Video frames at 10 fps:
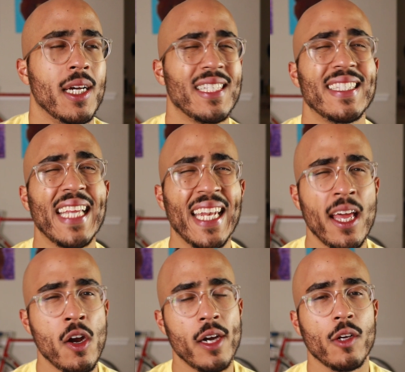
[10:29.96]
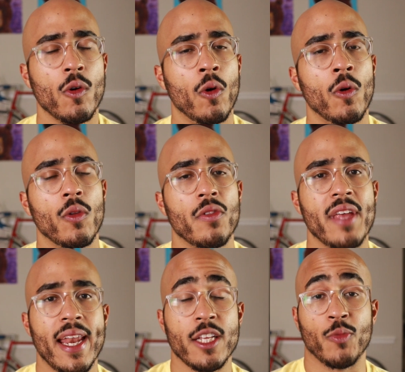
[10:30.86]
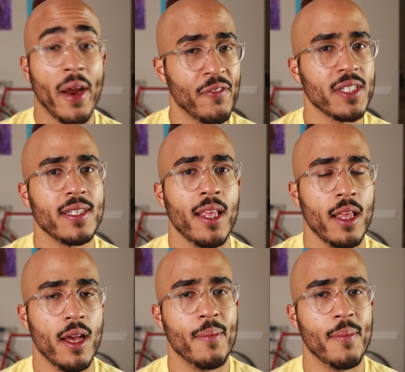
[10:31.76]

A CNN article that is referencing